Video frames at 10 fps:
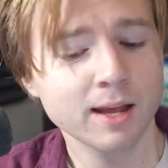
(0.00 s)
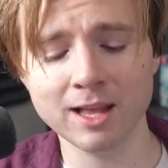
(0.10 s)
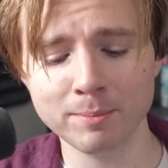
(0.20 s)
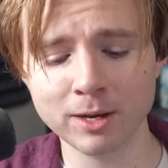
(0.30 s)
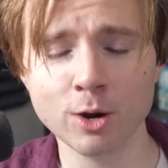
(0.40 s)

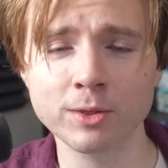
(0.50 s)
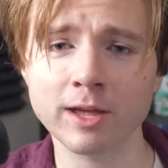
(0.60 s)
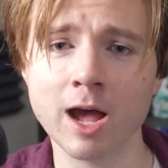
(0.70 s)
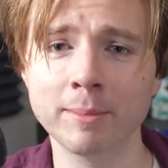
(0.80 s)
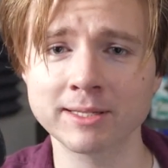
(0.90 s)
Let me know in the
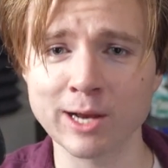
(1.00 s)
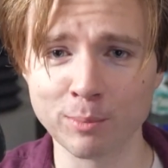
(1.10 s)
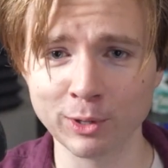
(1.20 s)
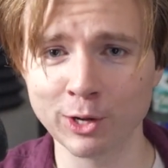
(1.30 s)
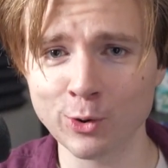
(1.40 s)
comments
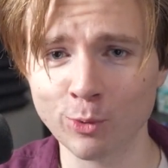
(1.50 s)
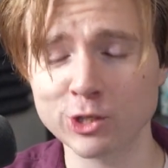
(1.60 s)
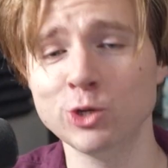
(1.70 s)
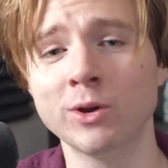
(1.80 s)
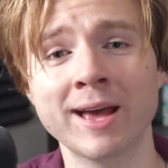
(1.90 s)
down below
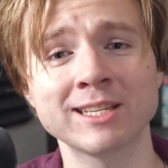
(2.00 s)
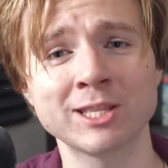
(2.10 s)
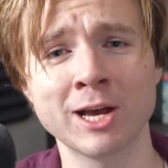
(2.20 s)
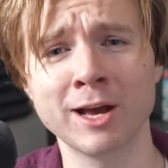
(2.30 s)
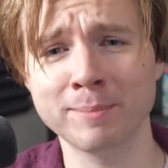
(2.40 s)
what you guys
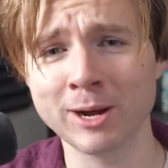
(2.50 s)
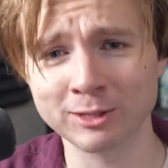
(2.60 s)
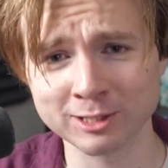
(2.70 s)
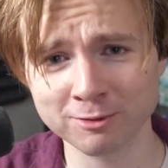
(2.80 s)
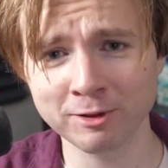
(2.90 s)
thought about
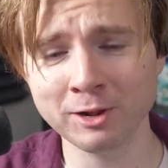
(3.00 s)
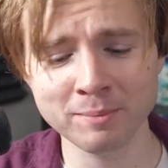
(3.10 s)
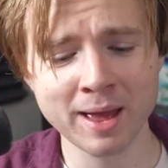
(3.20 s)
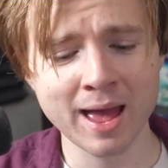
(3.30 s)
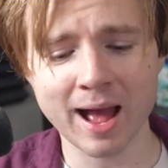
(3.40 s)
this film.